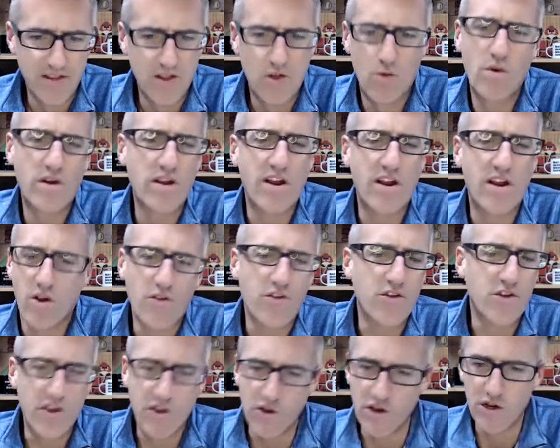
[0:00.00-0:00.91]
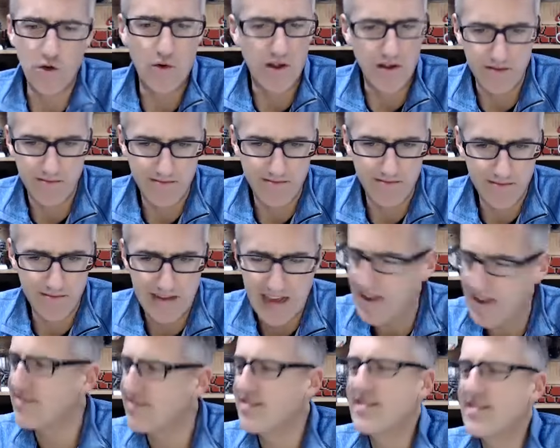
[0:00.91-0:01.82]
what on earth are you doing?
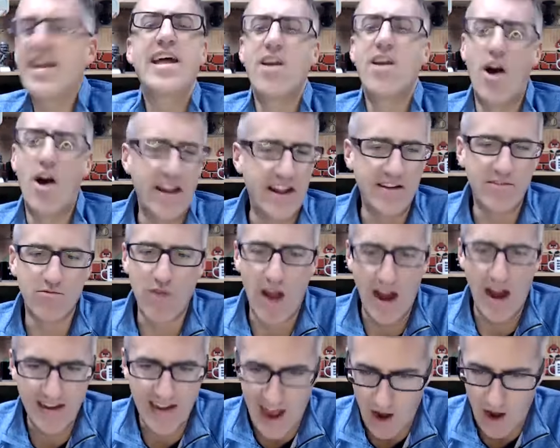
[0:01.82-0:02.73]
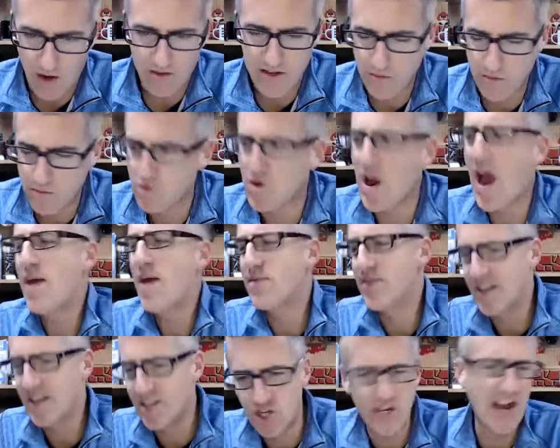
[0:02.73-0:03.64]
Get on it right now. Subscribe and
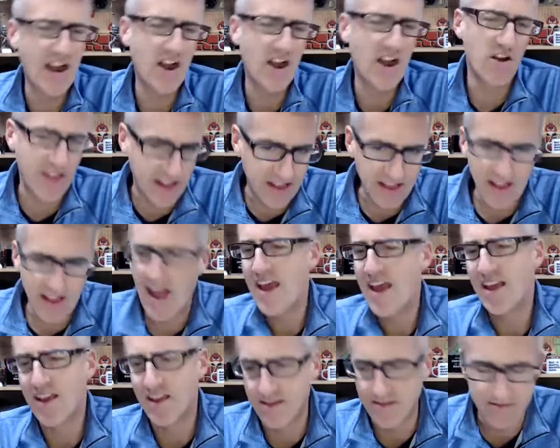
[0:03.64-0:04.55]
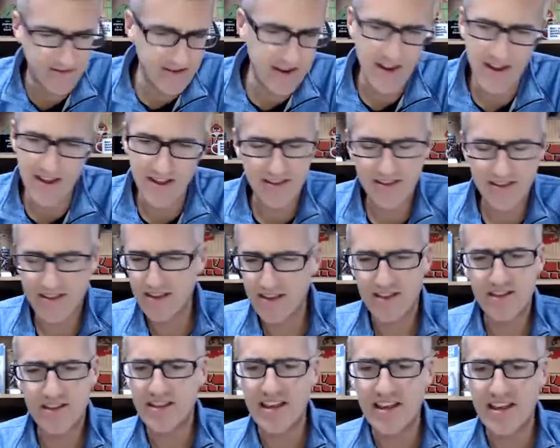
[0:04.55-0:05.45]
then share and then like. And this
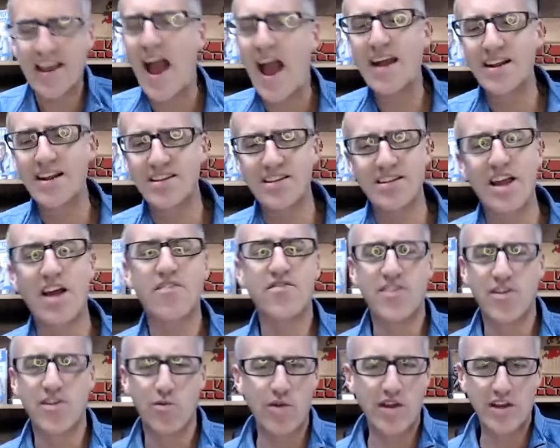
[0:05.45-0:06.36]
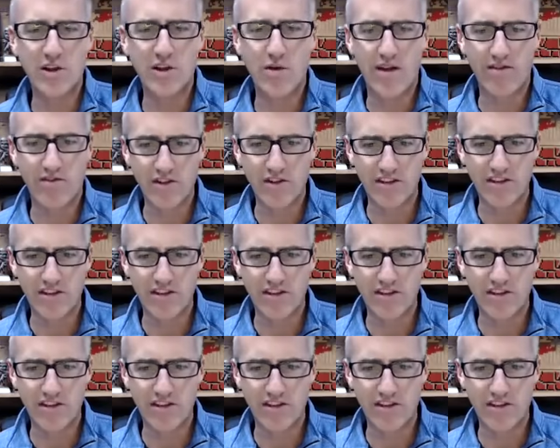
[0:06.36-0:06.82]
is the kind of stuff that we do every